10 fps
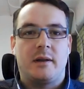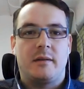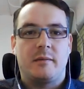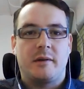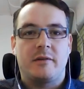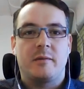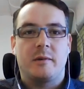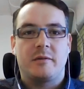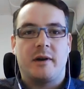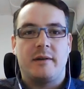Uh, the results are
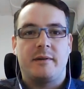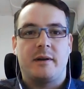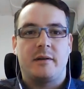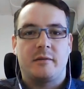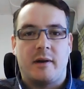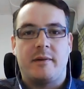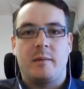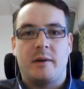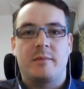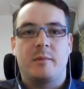what drive uh, drive
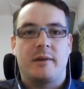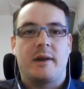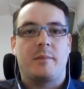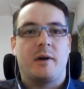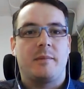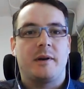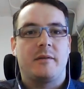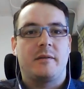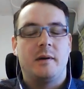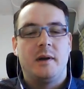how we explore that
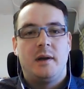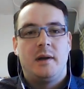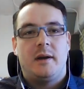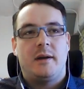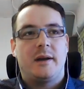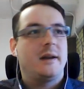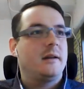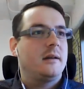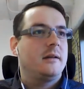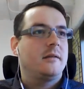property. So I'll
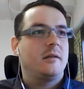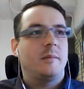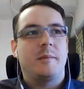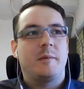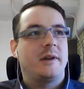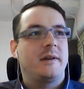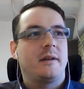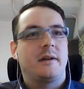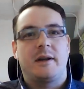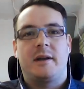get into a little bit more
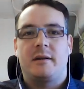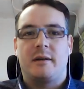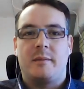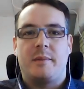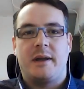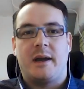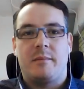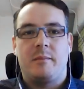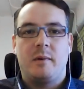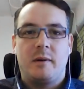detail on it here. Uh, but
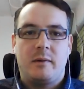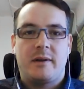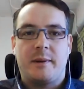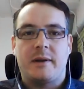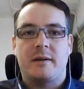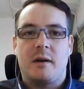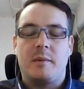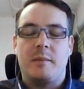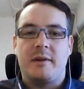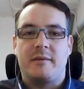yeah, we, we expect a
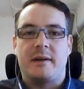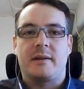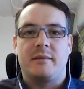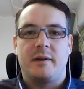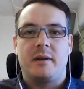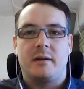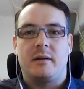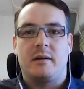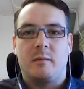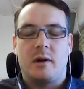couple months of activity out,
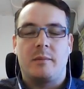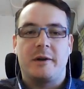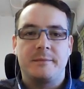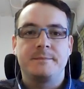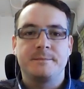out of Waterbury.